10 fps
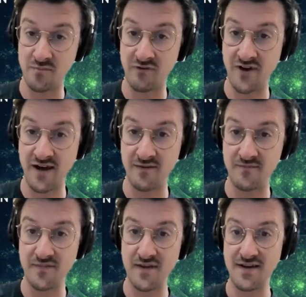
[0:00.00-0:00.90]
provide.
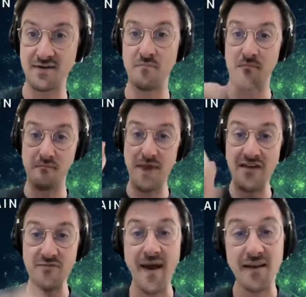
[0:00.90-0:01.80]

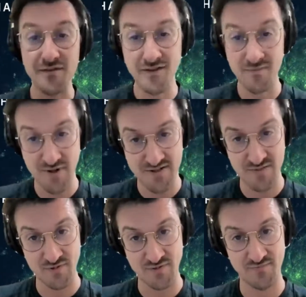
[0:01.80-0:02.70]
Mathematically
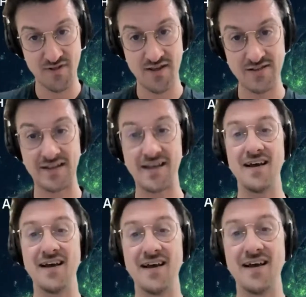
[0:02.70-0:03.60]
impossible. Like,
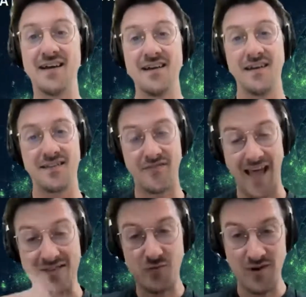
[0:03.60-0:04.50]

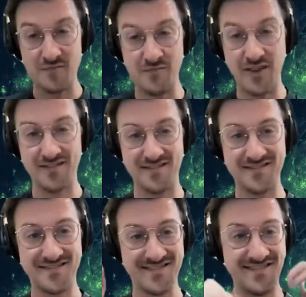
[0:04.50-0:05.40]
that's what I'm saying.
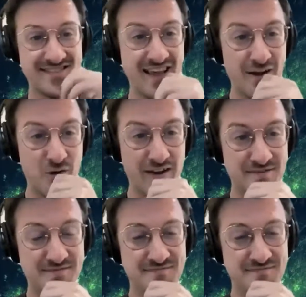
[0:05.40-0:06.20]
Yeah, go ahead.